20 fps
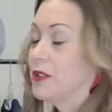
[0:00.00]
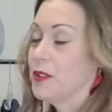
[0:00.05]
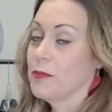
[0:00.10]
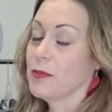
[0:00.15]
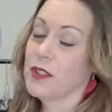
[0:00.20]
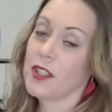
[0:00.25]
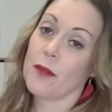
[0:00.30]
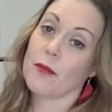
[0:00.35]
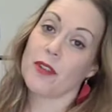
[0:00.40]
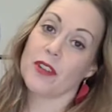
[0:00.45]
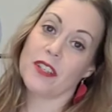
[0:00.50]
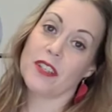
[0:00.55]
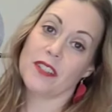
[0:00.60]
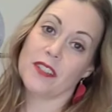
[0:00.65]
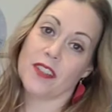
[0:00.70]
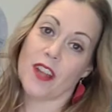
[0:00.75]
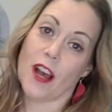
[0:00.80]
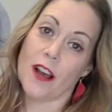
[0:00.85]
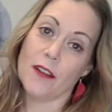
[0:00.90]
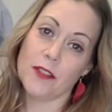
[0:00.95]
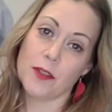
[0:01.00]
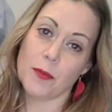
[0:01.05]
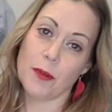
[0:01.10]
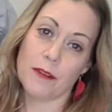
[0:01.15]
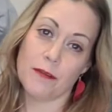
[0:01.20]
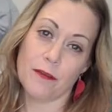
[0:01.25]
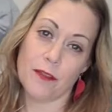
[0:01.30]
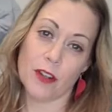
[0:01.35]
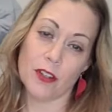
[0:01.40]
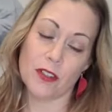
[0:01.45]
some summary stuffs,
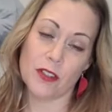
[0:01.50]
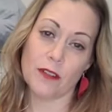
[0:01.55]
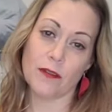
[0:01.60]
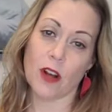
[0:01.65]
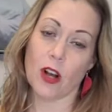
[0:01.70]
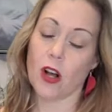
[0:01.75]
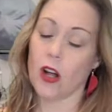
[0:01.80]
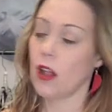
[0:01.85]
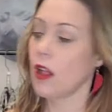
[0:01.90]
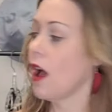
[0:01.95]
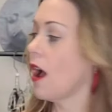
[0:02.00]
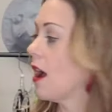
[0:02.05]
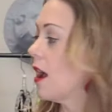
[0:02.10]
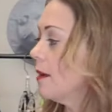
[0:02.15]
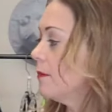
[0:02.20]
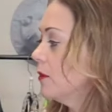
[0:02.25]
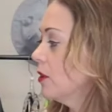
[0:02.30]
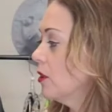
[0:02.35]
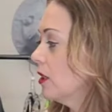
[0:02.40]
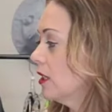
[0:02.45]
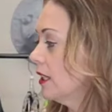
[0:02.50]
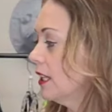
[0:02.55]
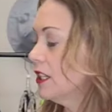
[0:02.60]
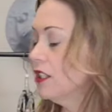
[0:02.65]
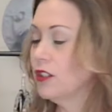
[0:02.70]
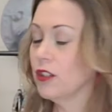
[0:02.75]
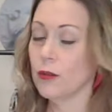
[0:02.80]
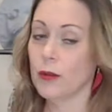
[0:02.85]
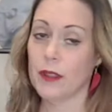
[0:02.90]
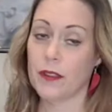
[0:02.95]
but first of all, I'm gonna let
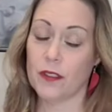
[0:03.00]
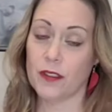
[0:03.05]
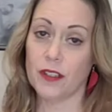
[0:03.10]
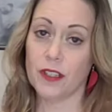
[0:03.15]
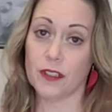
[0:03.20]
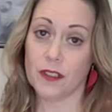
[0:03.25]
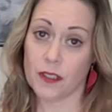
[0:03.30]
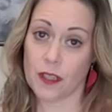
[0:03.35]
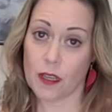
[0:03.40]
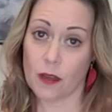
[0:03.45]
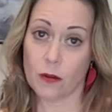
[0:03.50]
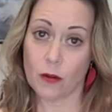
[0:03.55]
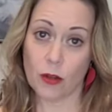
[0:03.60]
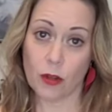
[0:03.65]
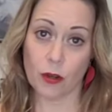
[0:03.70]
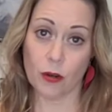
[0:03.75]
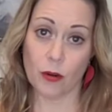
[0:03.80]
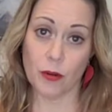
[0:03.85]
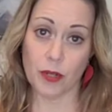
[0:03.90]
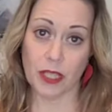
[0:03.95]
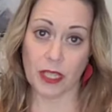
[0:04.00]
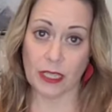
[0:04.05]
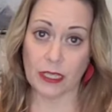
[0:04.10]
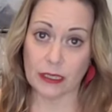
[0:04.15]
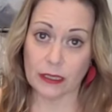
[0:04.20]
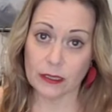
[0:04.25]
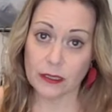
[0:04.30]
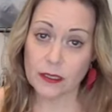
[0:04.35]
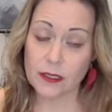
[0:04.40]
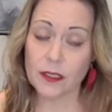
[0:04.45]
you know what the discount code
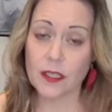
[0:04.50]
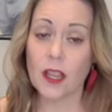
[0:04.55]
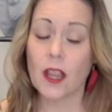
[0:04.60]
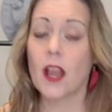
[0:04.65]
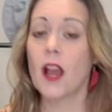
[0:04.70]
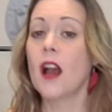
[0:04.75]
is.